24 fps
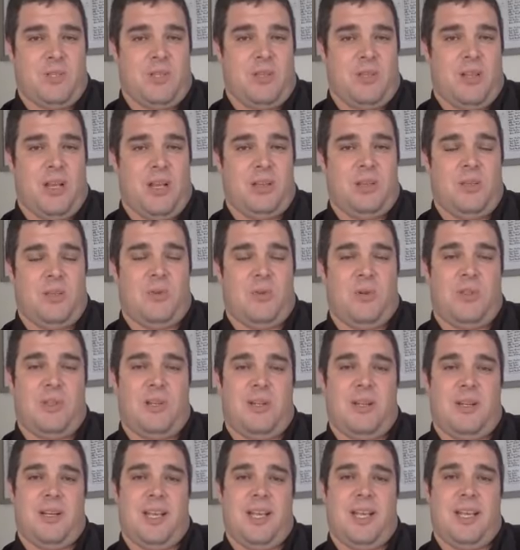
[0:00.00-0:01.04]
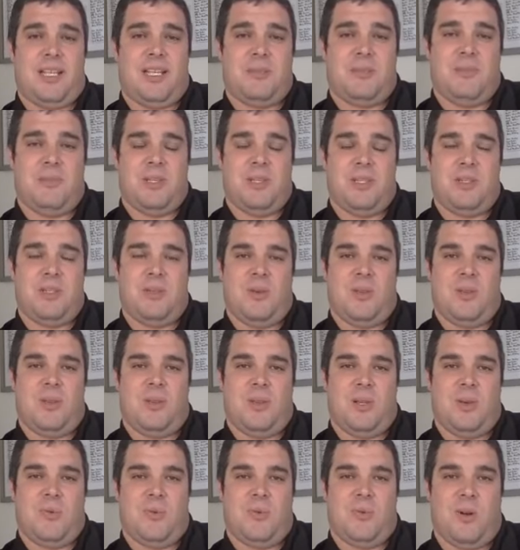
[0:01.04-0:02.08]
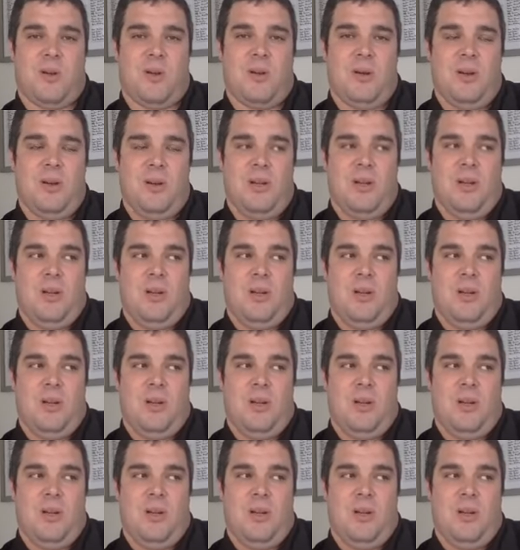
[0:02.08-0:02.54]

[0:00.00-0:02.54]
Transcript: is a lot lower than it has been. So I think we're